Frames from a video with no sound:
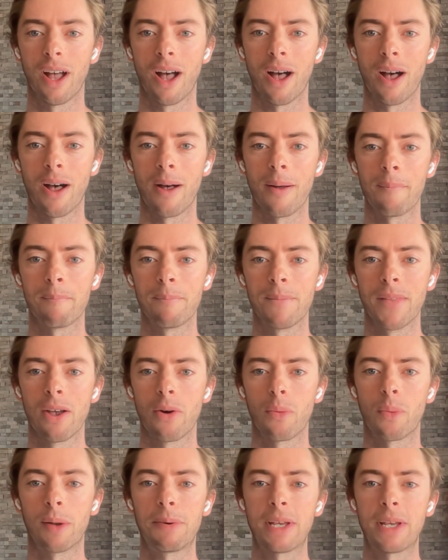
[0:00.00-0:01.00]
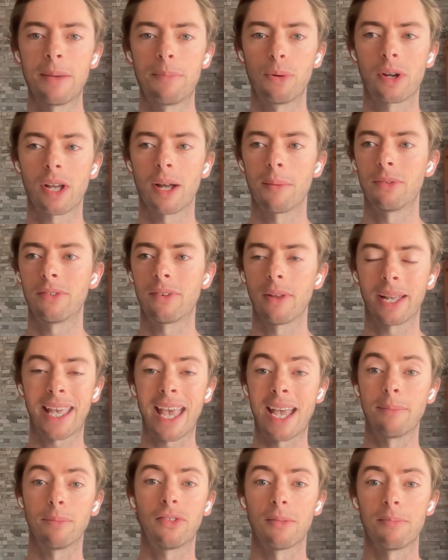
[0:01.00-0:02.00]
Um, when people come to,
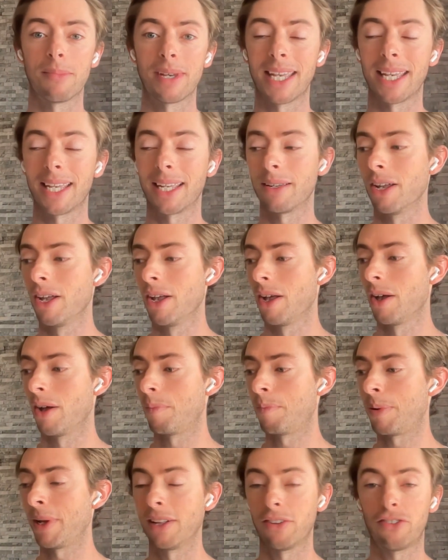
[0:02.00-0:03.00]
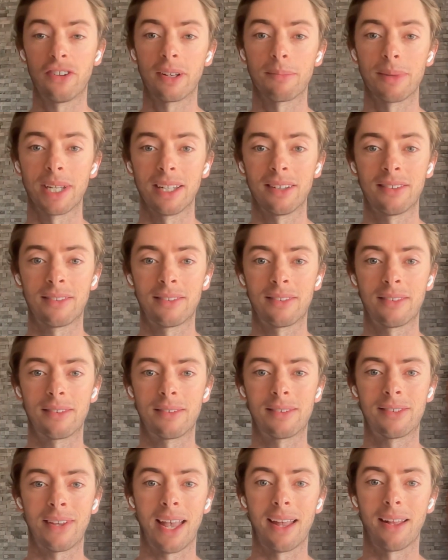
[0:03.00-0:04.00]
came to me pitching me,
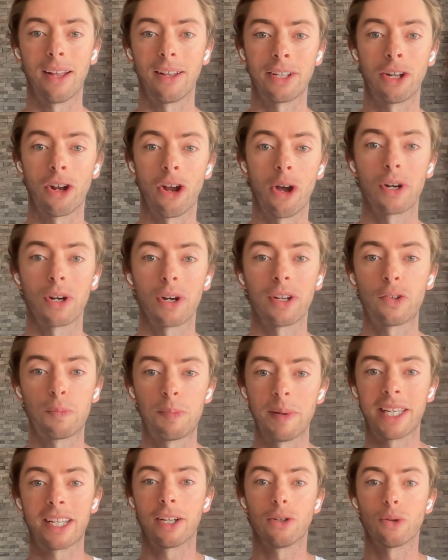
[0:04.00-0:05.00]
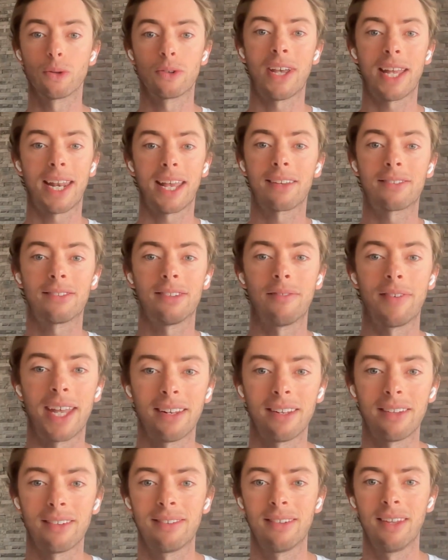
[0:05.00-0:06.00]
te- you know, I want to speak at your TEDx
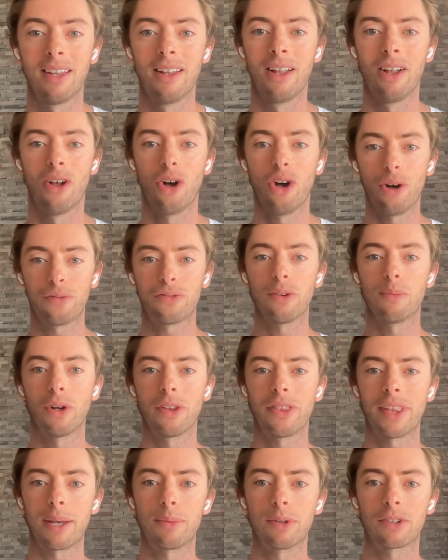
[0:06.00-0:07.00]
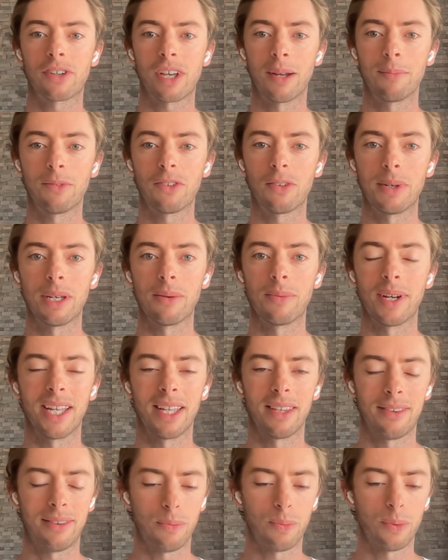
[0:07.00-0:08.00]
event. Often, what they would come to me
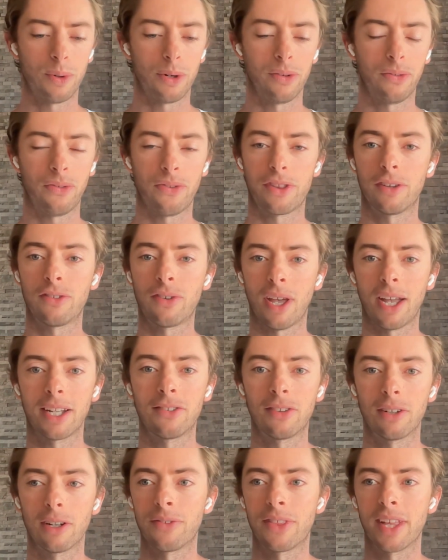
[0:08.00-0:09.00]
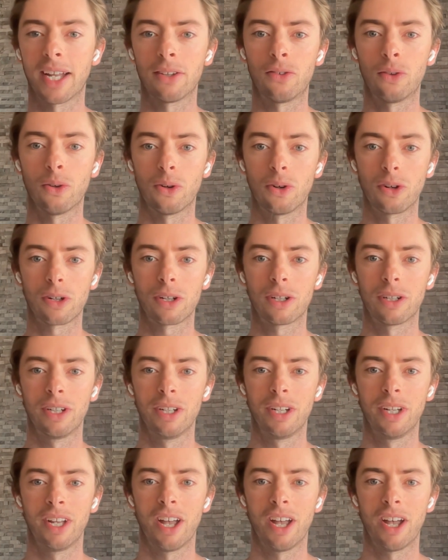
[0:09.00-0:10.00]
with was the title of their talk
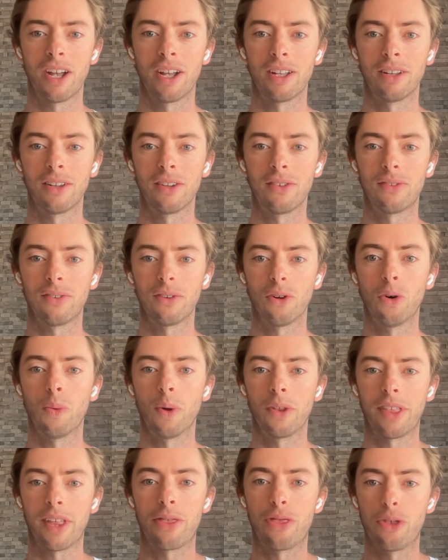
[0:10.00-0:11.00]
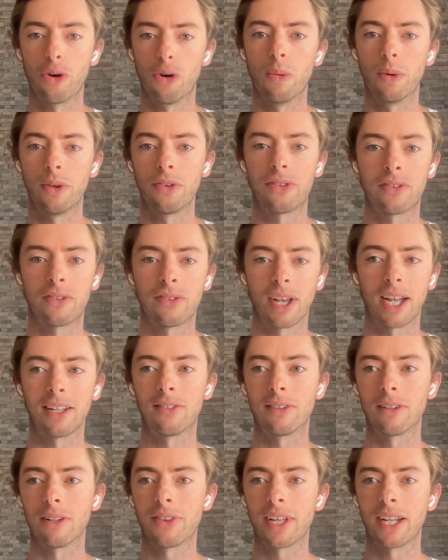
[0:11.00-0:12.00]
and or what they thought was the
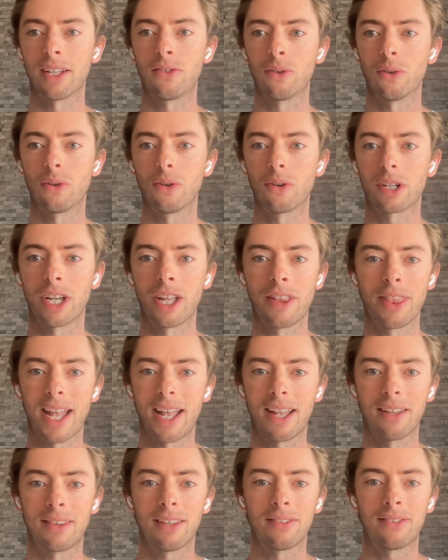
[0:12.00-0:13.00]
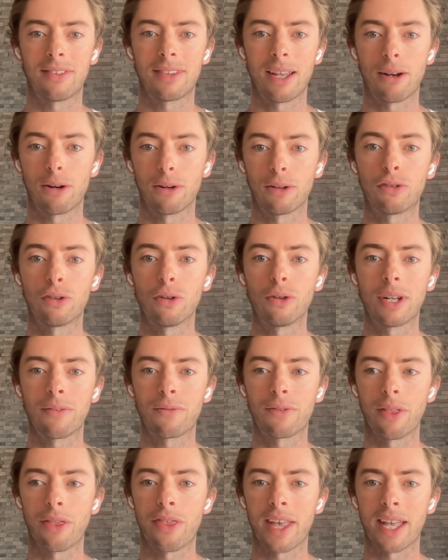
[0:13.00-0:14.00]
title of their talk. And that there are two
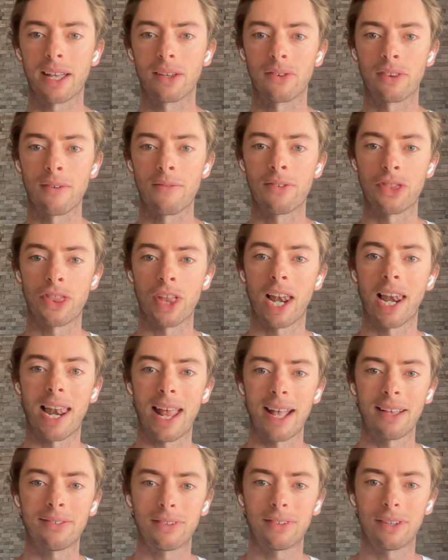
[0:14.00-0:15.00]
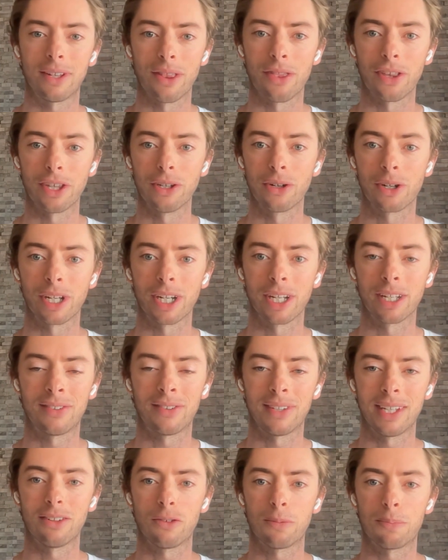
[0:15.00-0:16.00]
different things. The, the lesson that you're going to
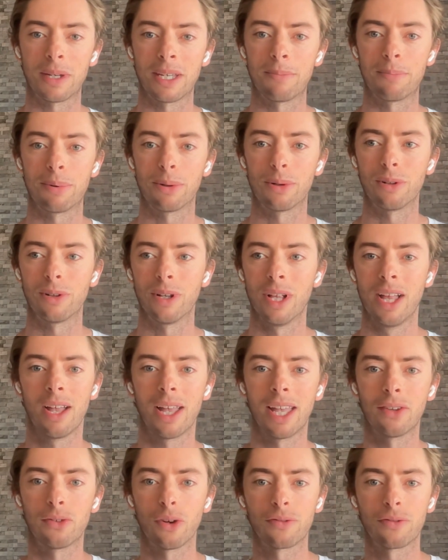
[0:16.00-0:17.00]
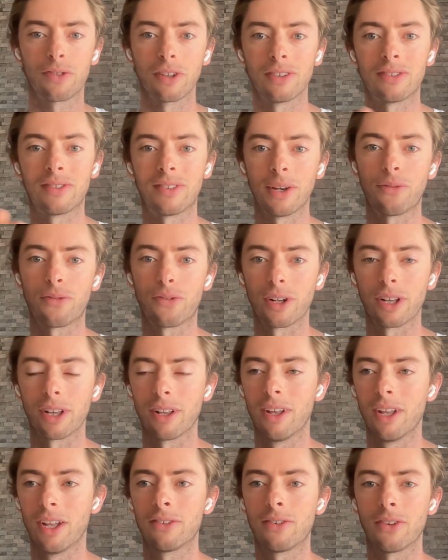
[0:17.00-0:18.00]
teach people is often
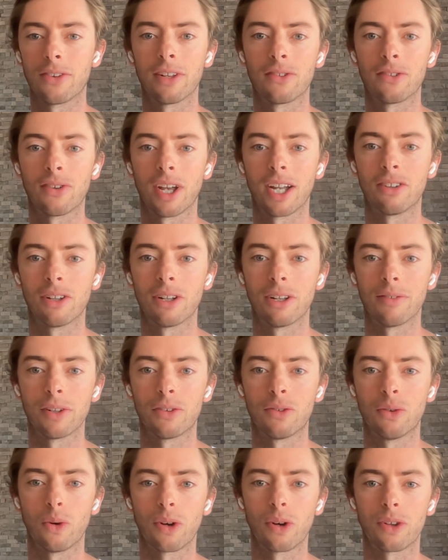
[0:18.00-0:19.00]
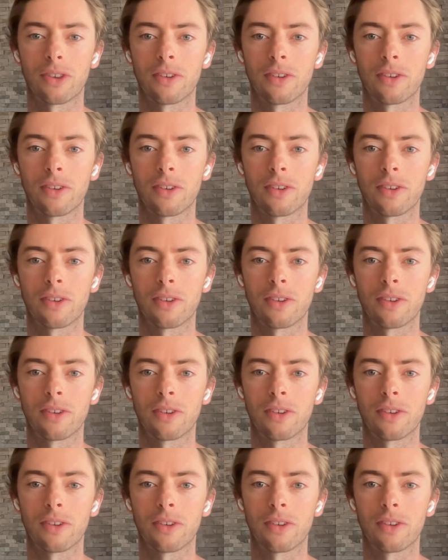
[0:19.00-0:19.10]
different to the title of a talk.